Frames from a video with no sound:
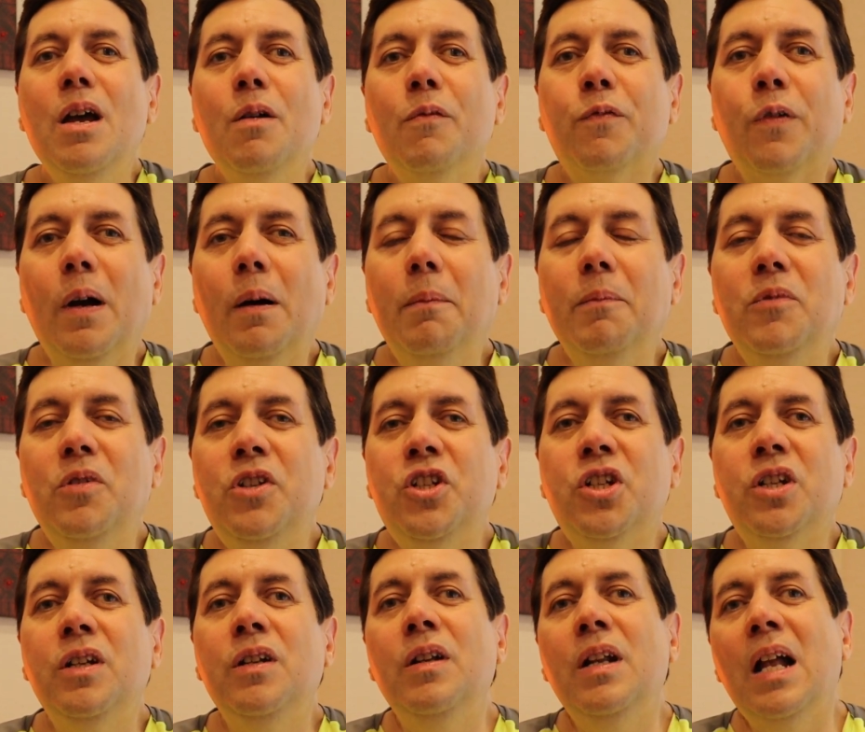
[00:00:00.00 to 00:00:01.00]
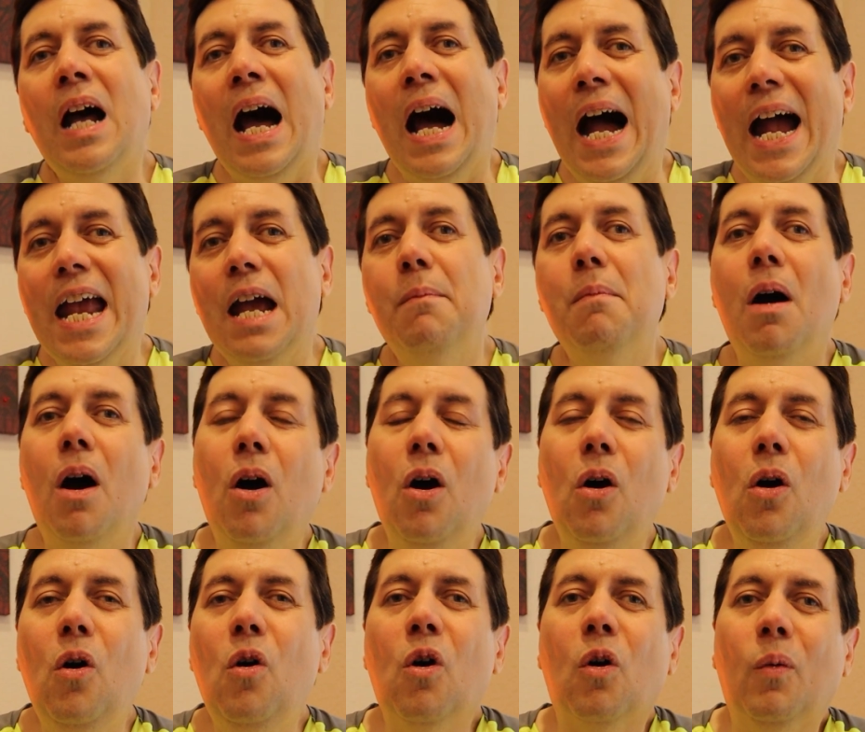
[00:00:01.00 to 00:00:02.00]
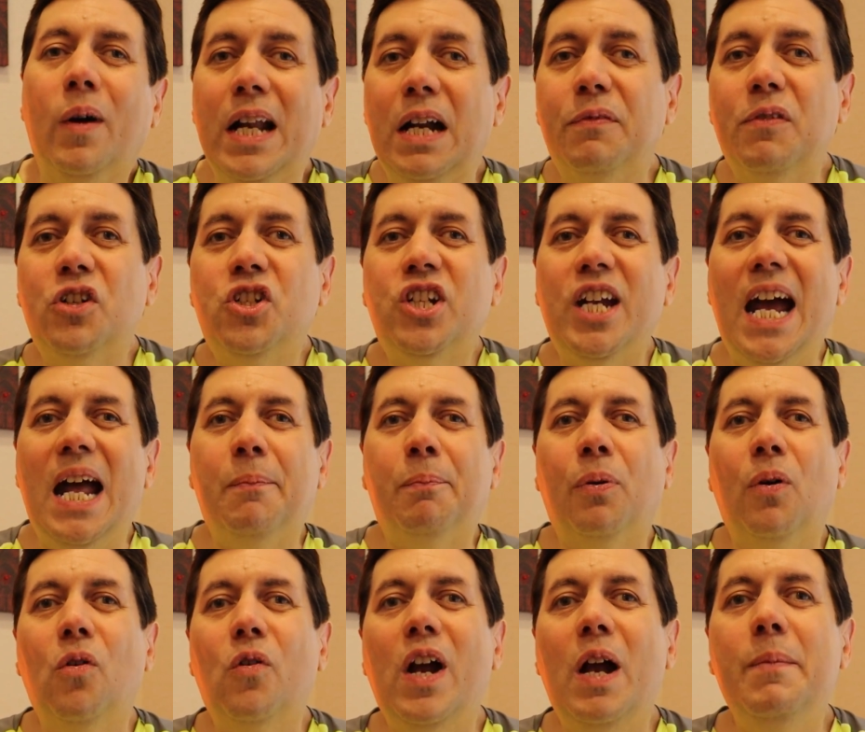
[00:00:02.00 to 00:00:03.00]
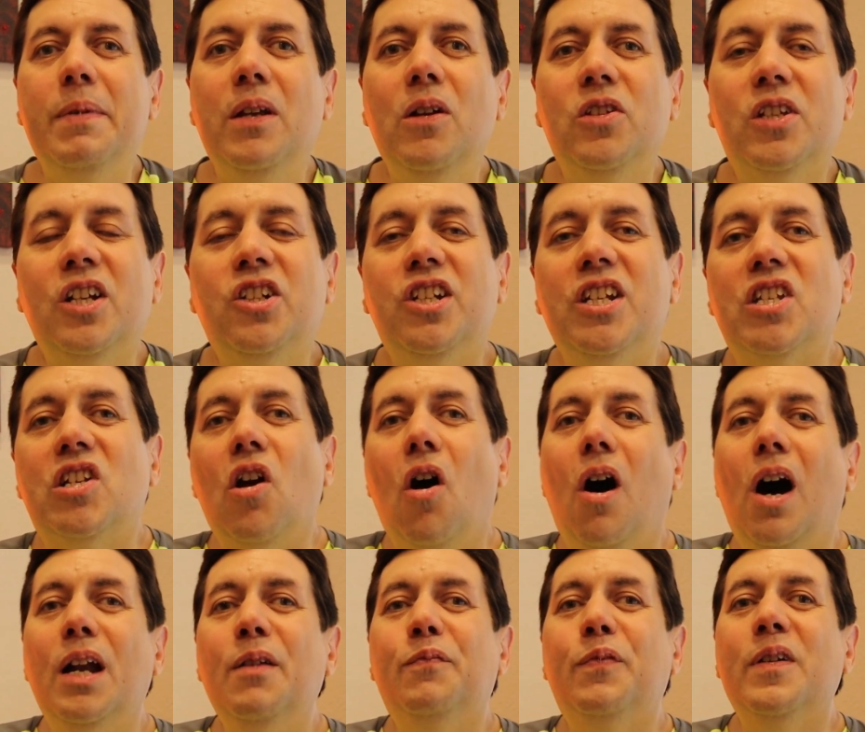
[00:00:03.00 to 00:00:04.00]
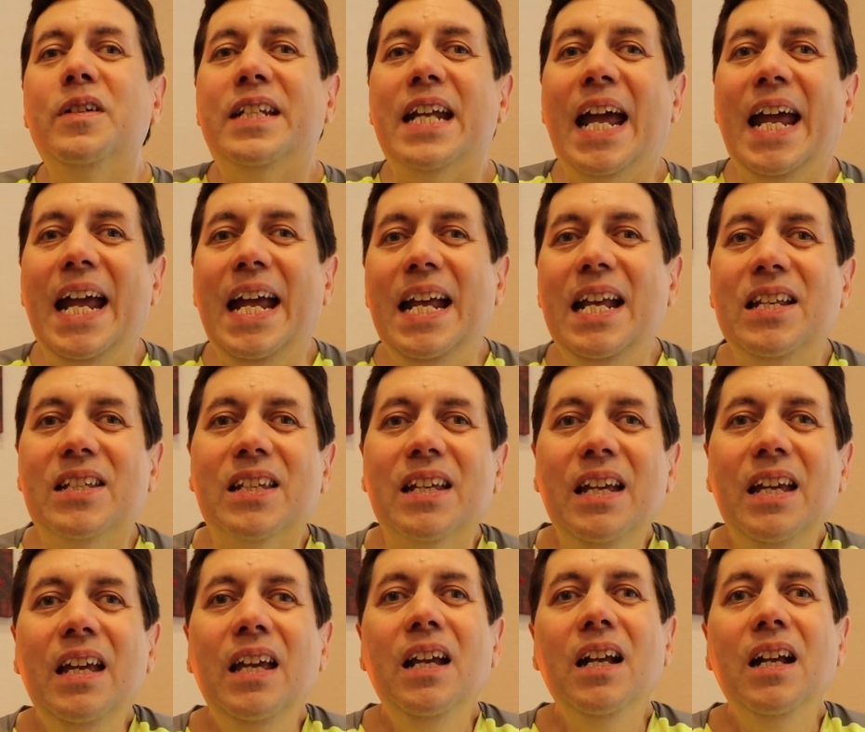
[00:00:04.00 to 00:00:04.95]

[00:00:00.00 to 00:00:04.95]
from IMO or whatever chat program you're using, she's gone for days,